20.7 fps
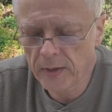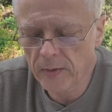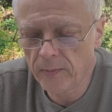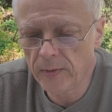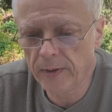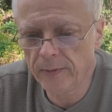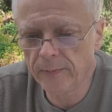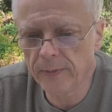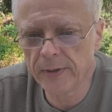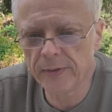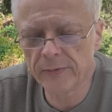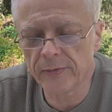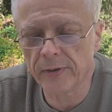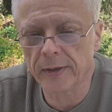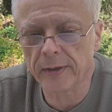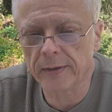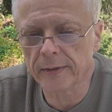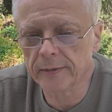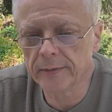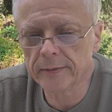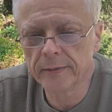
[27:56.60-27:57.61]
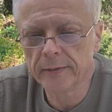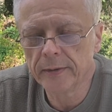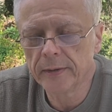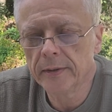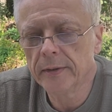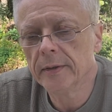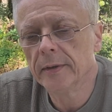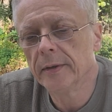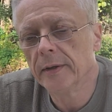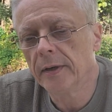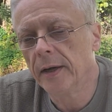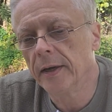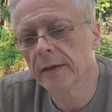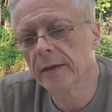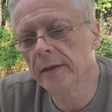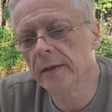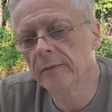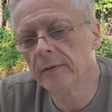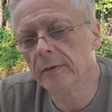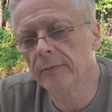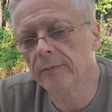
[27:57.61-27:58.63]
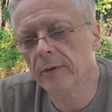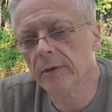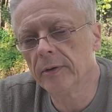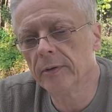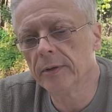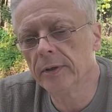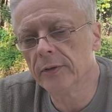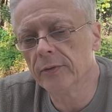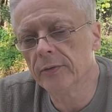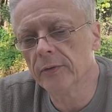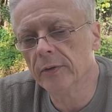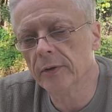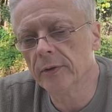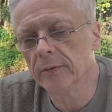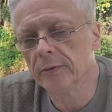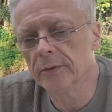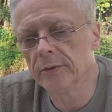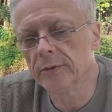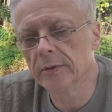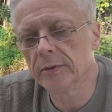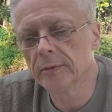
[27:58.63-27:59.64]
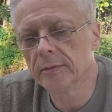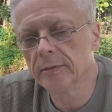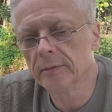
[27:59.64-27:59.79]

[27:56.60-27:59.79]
Where was I? I can never follow these notes.